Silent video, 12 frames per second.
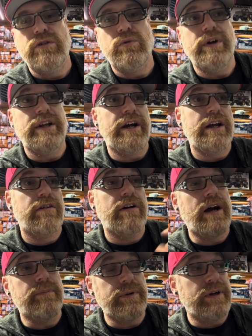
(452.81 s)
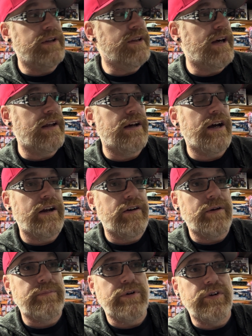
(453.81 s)
quite higher up. And that
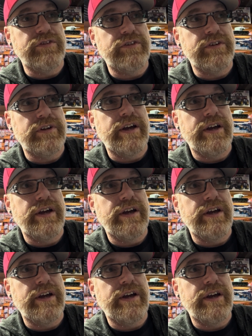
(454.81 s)
higher up person